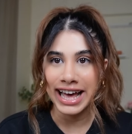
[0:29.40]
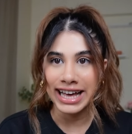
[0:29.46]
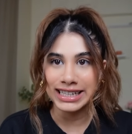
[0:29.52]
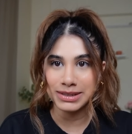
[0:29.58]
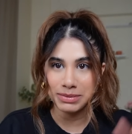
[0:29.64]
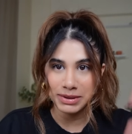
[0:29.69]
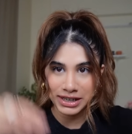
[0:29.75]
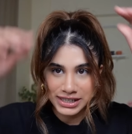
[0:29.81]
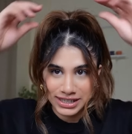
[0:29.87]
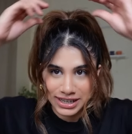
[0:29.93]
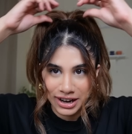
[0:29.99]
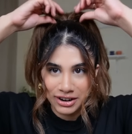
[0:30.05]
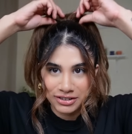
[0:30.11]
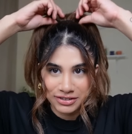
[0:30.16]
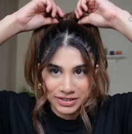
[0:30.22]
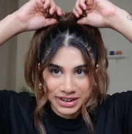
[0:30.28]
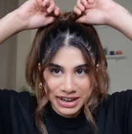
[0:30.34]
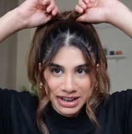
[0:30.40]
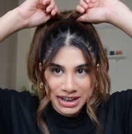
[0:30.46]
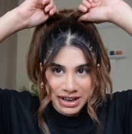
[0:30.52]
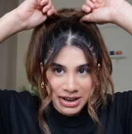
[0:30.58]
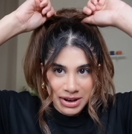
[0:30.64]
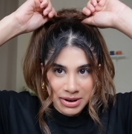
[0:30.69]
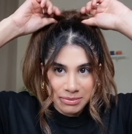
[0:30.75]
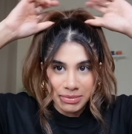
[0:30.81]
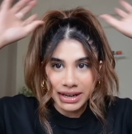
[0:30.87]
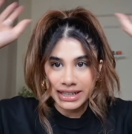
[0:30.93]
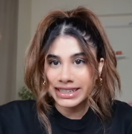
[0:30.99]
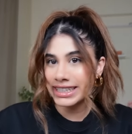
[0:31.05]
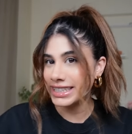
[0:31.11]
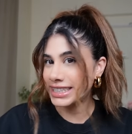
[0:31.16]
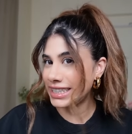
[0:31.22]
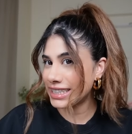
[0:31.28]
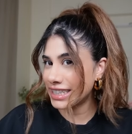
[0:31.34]
hairspray stuff but
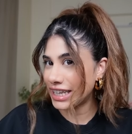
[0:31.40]
this is